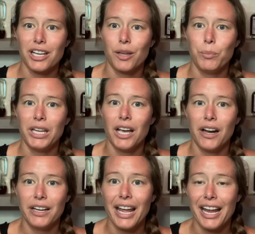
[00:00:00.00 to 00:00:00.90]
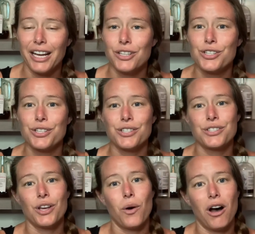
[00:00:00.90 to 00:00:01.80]
It can be unaged.
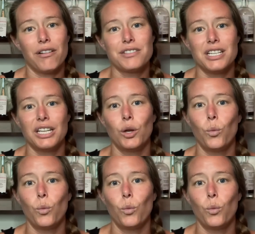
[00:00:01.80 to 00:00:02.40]
So often